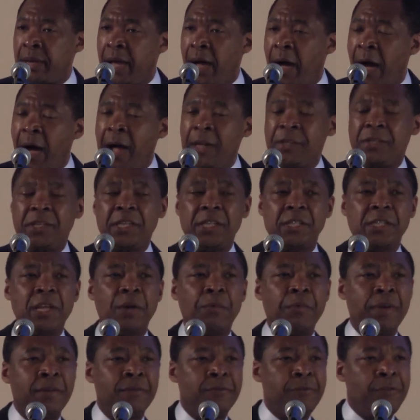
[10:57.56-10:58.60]
artists that
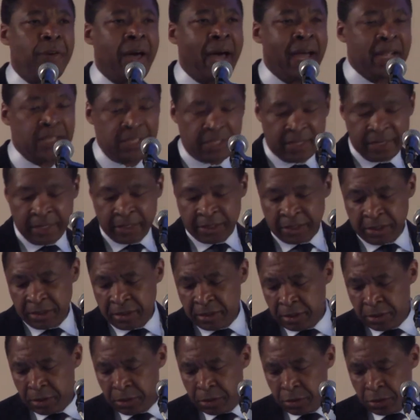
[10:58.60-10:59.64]
we invited
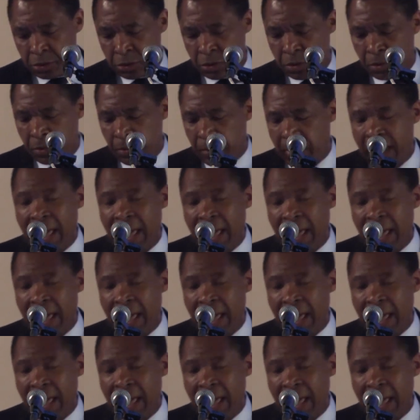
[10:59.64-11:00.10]
to